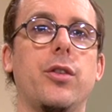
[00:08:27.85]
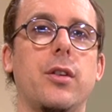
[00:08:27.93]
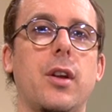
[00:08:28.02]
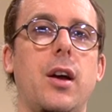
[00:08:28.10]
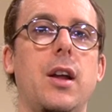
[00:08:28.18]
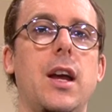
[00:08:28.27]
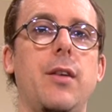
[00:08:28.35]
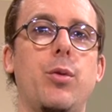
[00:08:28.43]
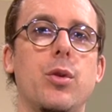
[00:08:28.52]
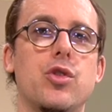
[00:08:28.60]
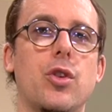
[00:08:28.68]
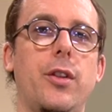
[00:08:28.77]
And if you
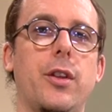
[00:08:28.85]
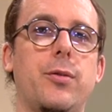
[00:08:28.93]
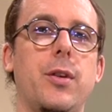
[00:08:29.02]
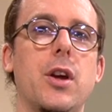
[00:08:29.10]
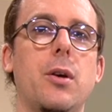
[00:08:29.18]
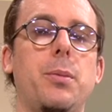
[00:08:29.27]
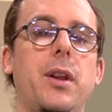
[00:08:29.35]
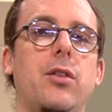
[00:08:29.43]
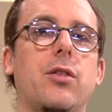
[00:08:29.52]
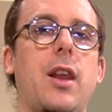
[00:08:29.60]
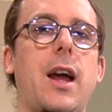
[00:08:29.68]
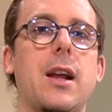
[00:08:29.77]
enjoyed this video,
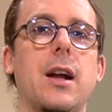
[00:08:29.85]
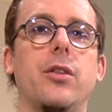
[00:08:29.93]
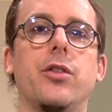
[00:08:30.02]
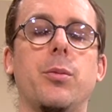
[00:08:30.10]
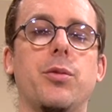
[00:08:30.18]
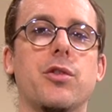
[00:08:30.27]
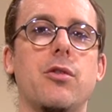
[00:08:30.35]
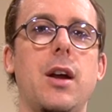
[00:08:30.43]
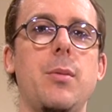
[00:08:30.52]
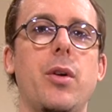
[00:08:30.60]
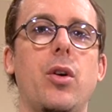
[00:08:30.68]
please like and subscribe.